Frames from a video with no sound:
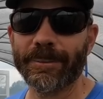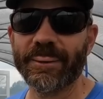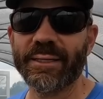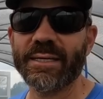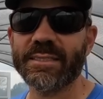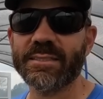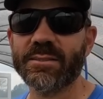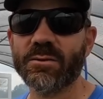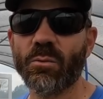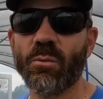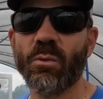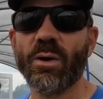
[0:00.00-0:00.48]

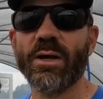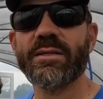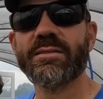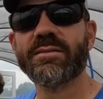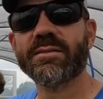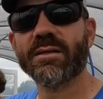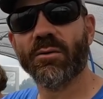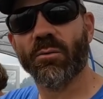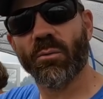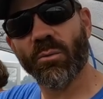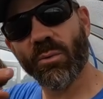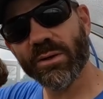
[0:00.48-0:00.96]
it's a it's
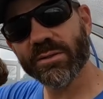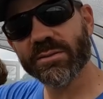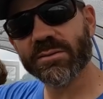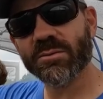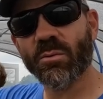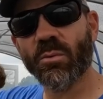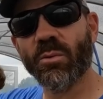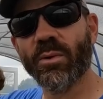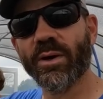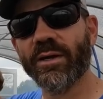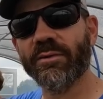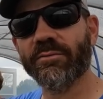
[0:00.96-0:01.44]
a it's a
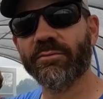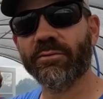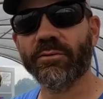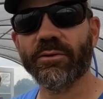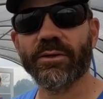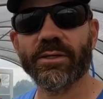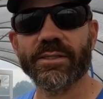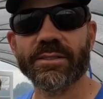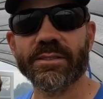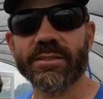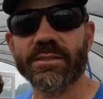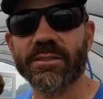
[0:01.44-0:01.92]
way for
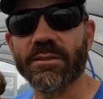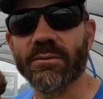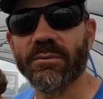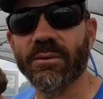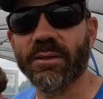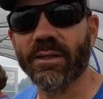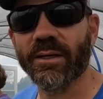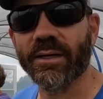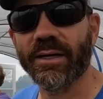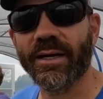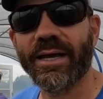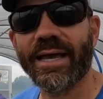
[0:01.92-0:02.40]
us to
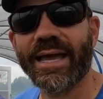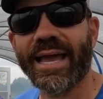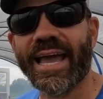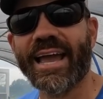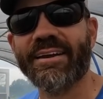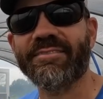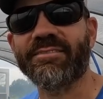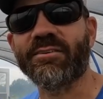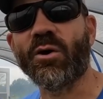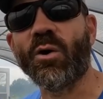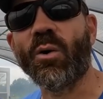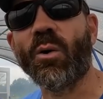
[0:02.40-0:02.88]
uh,
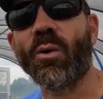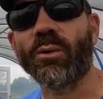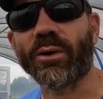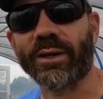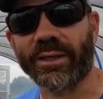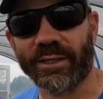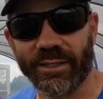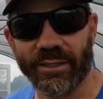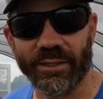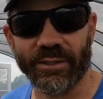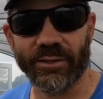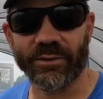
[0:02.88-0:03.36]
have
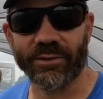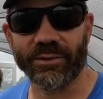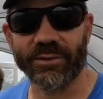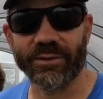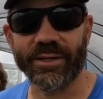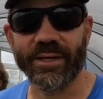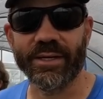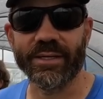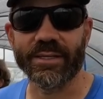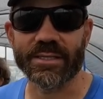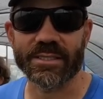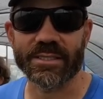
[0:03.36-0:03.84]
garlic here in the